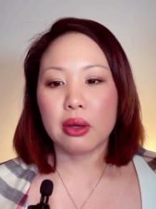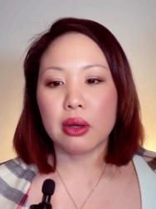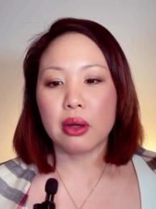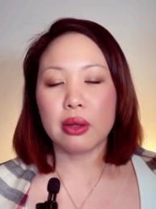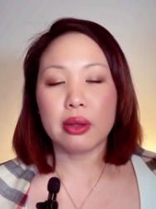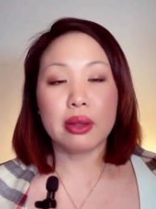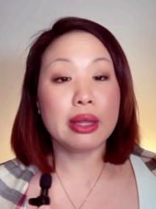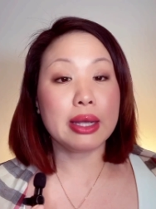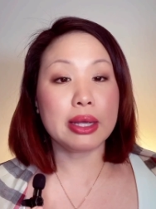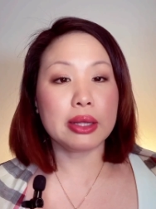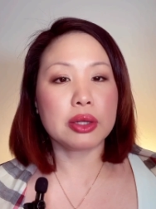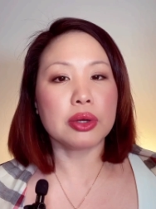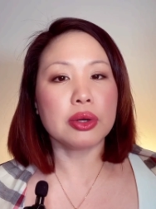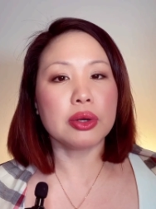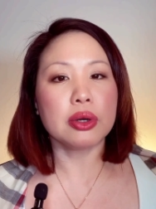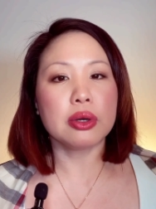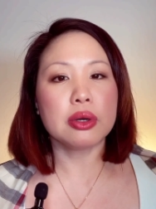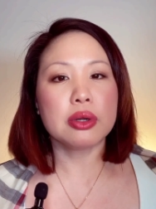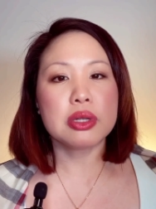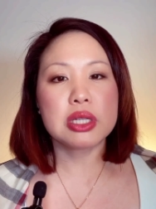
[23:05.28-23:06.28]

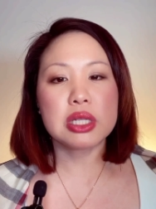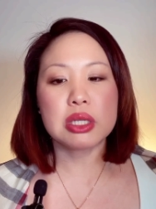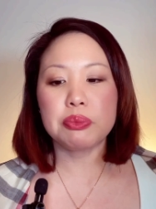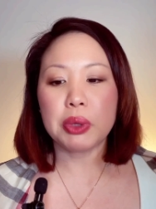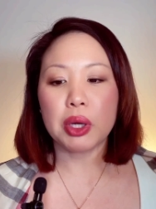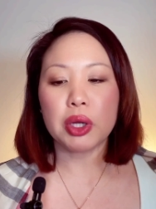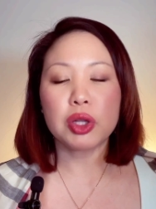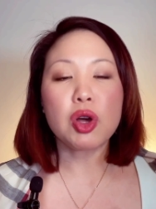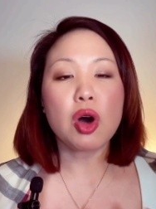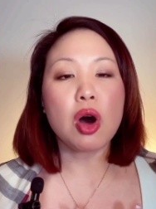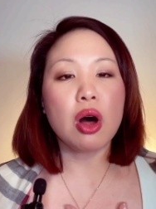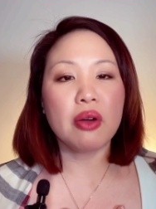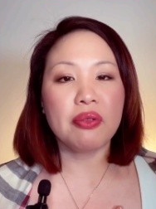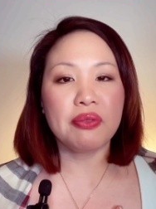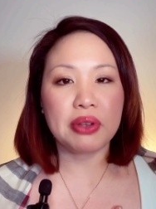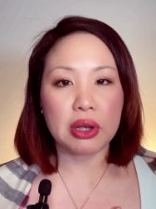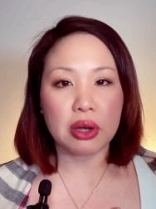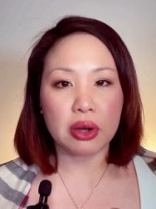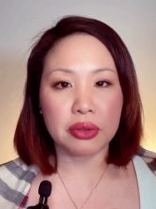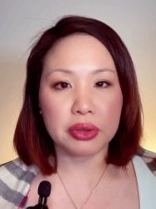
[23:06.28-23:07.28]
leader spilled
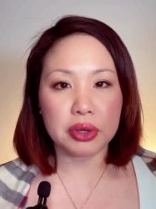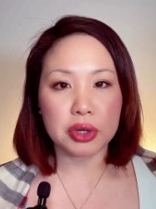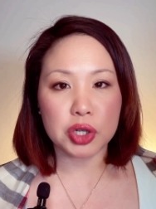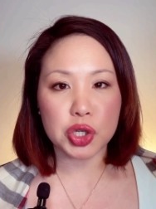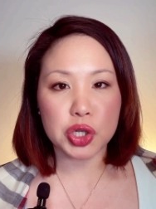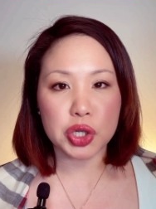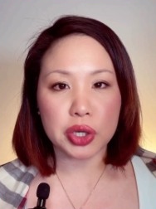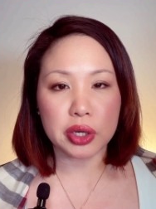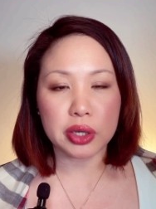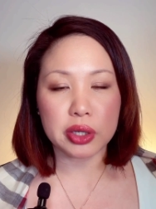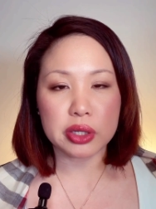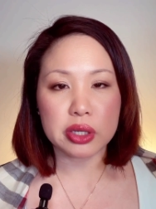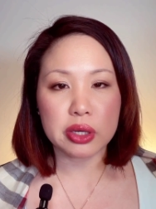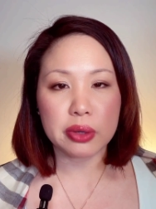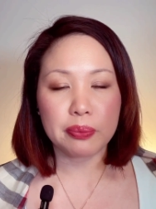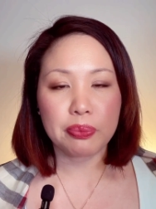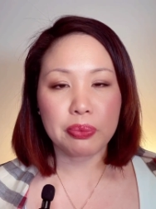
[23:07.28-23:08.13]
coffee on their shirt,